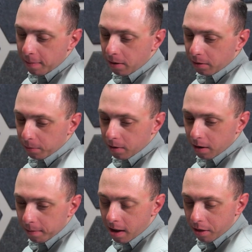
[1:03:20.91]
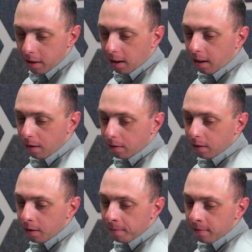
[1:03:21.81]
Maybe there was one I'm not thinking of,
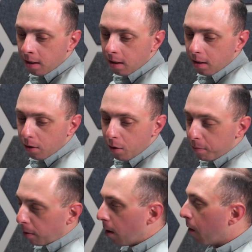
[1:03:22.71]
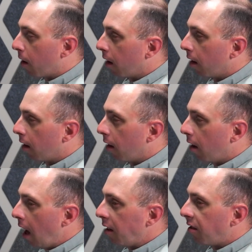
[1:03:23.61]
who broke
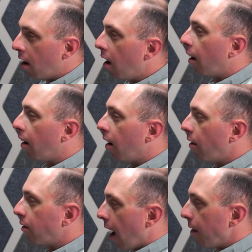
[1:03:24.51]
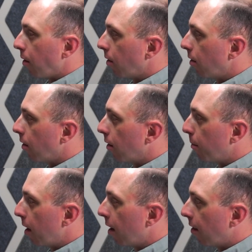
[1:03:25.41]
a ton of gavels
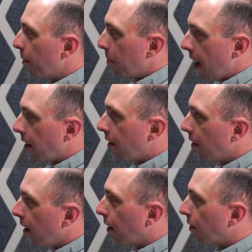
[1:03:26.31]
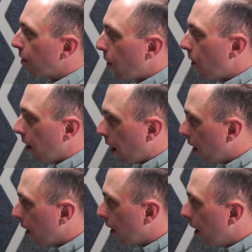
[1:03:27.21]
because they banged the thing so
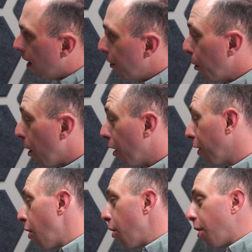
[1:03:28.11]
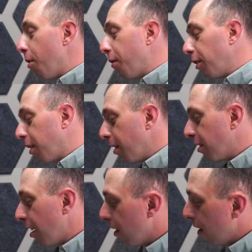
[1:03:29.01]
hard. If you go over and look in the
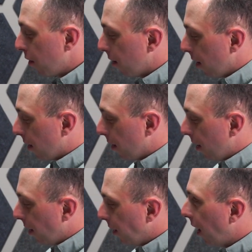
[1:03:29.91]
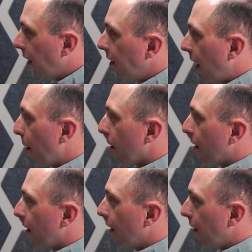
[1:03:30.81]
Senate, they just like lightly tap
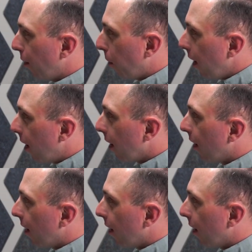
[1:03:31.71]
it. Doink.